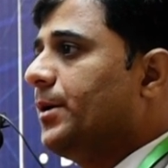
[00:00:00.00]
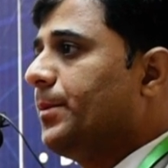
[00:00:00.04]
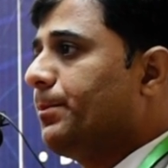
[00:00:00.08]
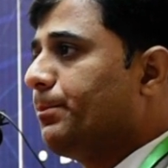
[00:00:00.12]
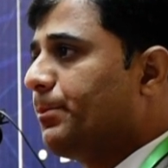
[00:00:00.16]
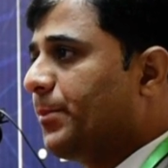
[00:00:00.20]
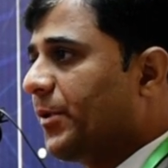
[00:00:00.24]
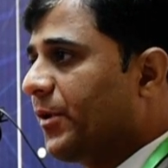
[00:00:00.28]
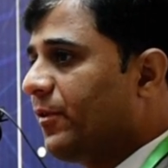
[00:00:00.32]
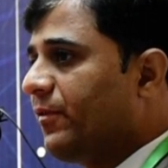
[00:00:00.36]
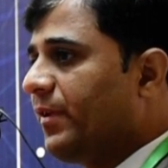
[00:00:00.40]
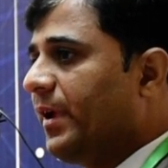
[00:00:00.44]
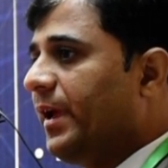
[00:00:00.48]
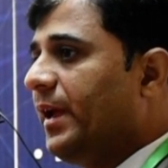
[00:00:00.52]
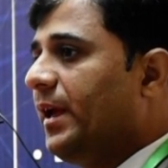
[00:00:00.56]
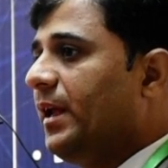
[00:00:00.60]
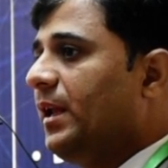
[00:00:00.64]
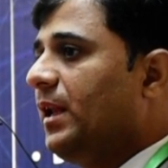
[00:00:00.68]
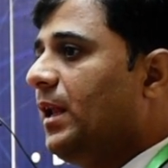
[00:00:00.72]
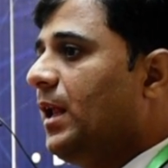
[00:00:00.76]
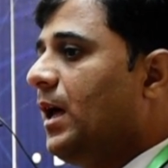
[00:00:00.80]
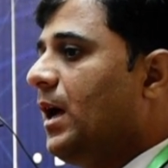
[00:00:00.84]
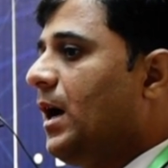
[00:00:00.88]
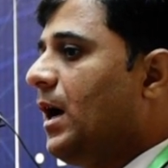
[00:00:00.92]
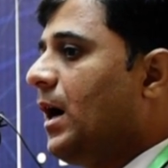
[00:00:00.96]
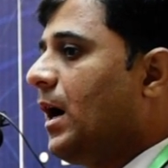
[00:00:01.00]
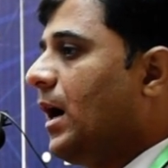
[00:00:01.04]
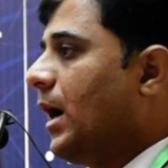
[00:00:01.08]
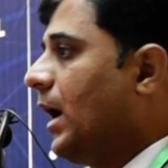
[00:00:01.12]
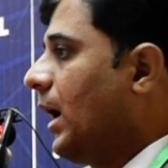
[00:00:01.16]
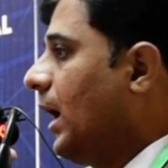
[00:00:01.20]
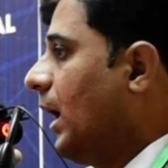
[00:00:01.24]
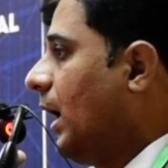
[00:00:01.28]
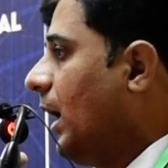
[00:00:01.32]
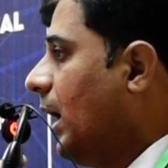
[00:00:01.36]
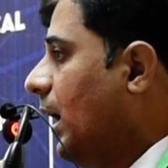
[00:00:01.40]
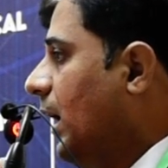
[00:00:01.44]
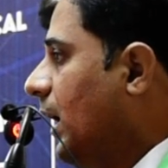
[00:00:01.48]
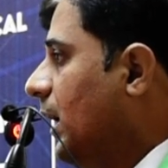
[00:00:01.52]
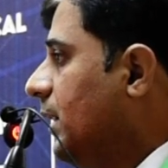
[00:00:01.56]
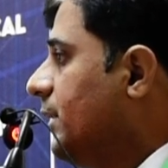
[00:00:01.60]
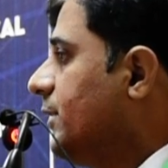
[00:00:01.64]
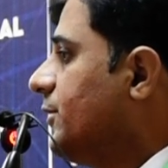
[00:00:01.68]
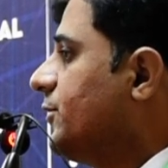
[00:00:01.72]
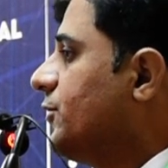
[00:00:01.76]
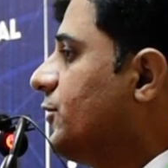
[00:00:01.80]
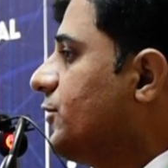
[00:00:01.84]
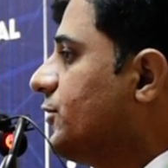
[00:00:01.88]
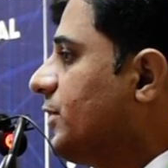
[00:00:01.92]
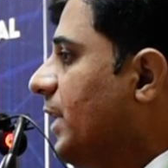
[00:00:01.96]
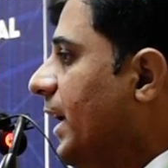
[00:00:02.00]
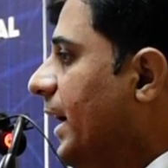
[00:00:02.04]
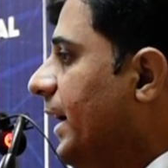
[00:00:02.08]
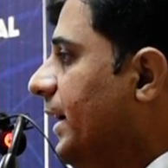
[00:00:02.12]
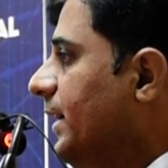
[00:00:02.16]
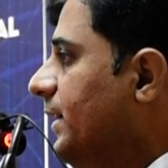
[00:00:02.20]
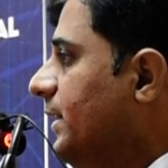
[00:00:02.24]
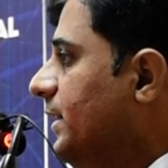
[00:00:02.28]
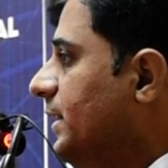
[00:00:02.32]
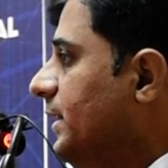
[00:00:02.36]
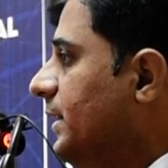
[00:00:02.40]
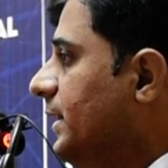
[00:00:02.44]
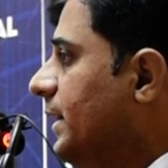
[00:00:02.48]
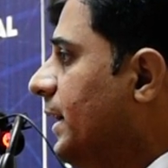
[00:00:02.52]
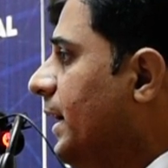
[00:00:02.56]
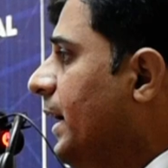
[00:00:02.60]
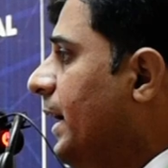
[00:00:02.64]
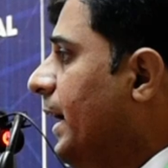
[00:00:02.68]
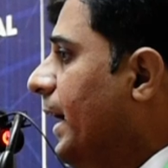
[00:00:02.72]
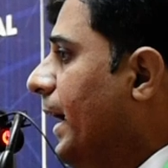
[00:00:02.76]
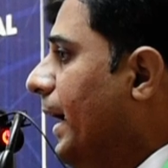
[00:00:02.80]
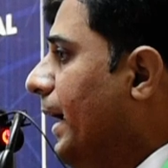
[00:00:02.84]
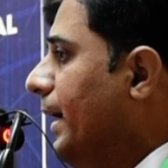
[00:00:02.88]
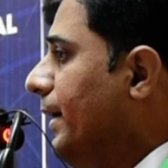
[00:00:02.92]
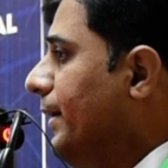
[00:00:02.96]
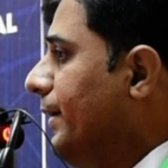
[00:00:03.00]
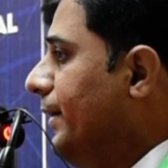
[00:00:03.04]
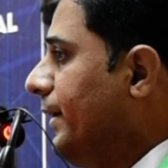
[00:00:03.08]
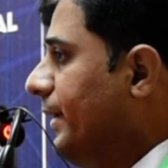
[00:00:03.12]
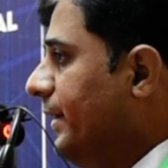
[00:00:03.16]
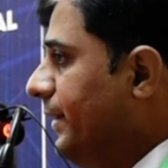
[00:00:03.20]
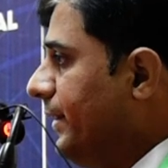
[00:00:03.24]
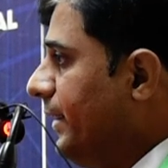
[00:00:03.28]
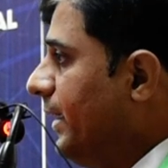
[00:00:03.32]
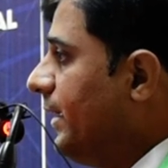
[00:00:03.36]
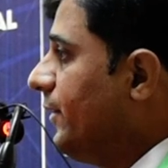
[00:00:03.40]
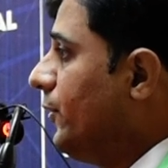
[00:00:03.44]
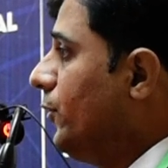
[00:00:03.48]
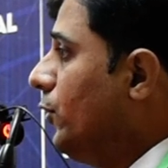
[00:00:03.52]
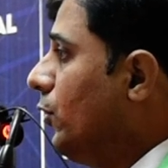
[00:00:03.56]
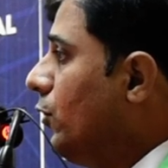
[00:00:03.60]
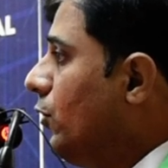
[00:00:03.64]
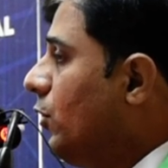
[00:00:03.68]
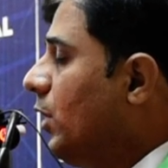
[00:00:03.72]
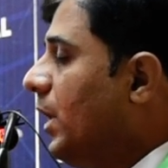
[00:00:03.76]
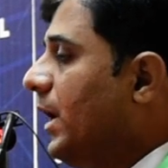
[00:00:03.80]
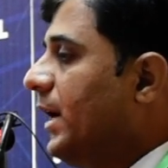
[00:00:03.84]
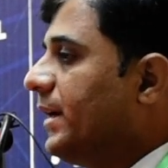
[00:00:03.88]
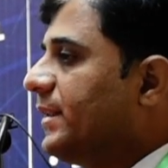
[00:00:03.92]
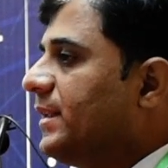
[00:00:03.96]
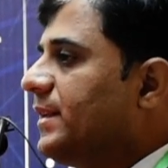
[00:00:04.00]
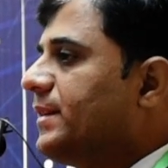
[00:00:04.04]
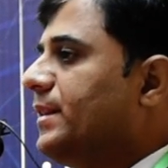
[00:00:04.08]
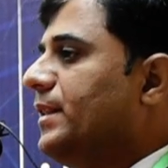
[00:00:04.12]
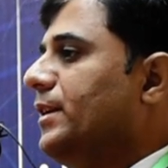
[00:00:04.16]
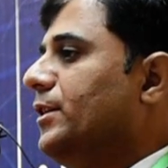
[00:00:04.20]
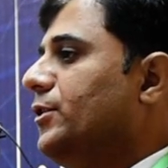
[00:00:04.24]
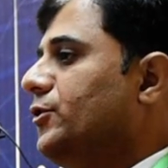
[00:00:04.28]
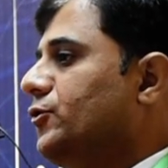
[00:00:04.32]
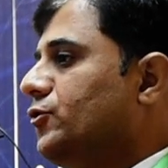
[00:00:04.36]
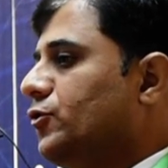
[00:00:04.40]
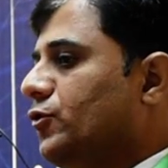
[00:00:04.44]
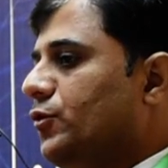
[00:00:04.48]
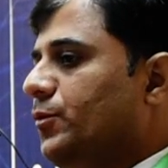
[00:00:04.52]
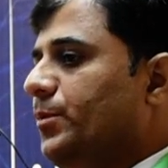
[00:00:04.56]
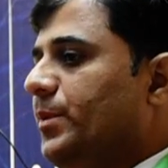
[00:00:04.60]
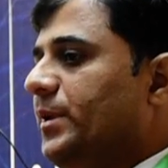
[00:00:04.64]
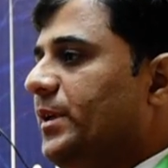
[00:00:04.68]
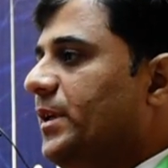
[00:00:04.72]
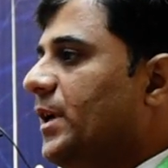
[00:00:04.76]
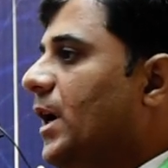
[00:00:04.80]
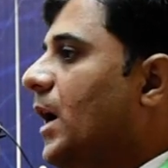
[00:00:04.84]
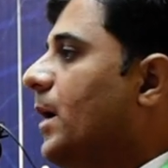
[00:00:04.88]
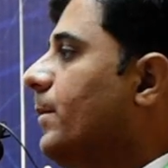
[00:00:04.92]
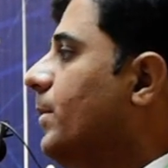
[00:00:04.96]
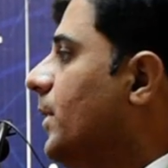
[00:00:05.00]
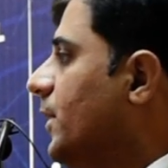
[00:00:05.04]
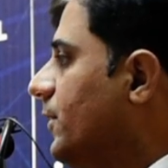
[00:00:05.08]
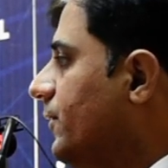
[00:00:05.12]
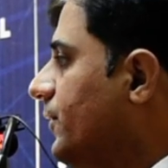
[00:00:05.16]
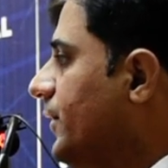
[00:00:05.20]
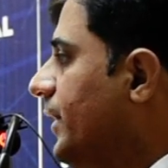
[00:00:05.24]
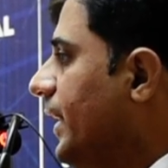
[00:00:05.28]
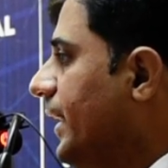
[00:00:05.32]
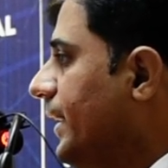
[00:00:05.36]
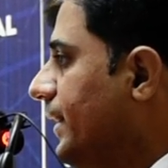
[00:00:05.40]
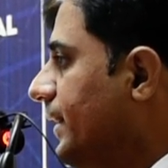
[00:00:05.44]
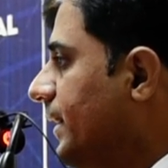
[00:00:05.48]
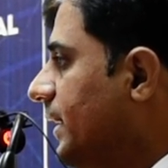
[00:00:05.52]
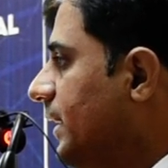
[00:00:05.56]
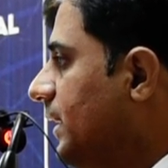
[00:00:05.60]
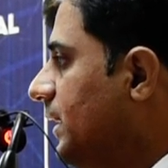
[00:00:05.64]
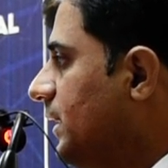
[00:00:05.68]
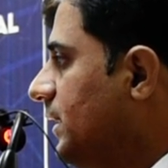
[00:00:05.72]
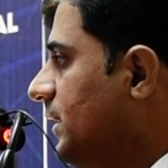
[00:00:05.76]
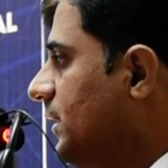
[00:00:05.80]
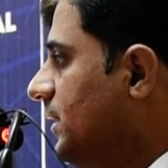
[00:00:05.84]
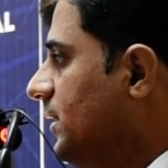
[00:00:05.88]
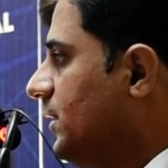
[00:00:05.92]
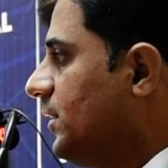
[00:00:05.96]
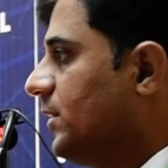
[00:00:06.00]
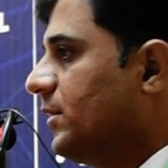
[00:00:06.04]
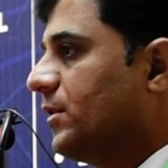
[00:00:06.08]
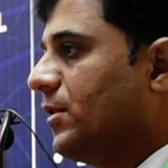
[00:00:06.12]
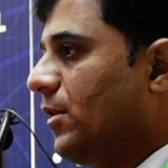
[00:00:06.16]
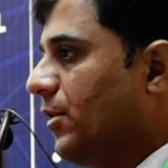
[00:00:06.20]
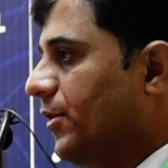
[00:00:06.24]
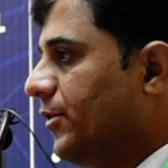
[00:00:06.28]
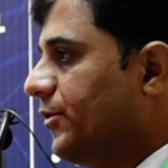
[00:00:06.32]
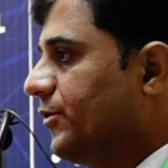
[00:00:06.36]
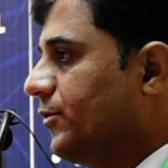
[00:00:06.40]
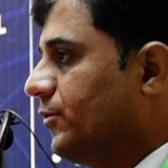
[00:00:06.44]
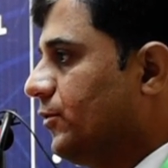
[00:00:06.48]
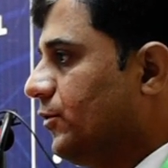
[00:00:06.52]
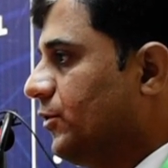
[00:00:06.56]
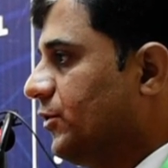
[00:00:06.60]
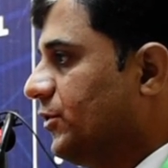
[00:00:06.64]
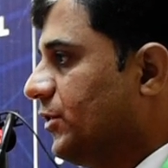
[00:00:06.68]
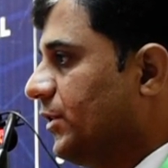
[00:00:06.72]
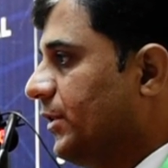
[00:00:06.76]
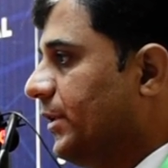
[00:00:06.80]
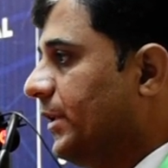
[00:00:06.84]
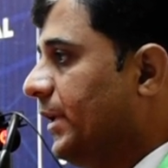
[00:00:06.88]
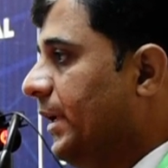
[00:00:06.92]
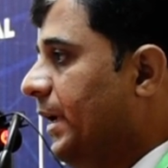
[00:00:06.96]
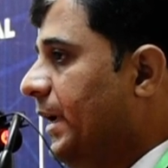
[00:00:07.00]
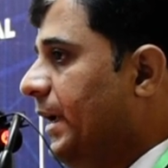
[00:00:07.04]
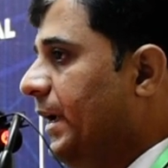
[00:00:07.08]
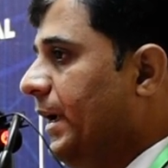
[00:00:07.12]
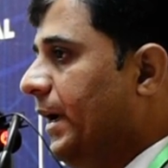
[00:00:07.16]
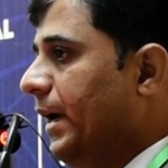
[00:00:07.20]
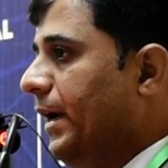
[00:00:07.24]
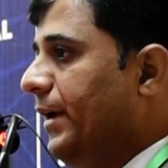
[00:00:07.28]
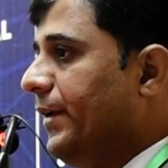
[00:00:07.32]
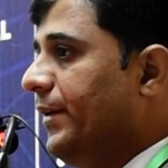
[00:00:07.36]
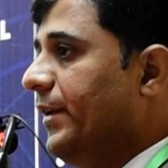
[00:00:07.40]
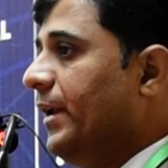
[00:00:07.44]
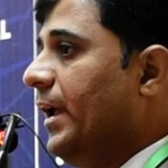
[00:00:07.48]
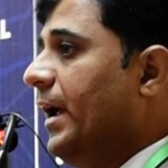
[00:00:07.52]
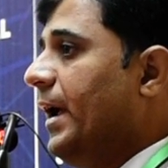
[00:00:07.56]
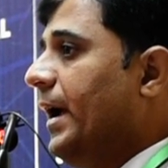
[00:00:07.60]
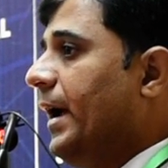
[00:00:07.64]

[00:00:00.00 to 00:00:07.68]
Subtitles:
prevail all the society, and no other thing should be above than the constitution. And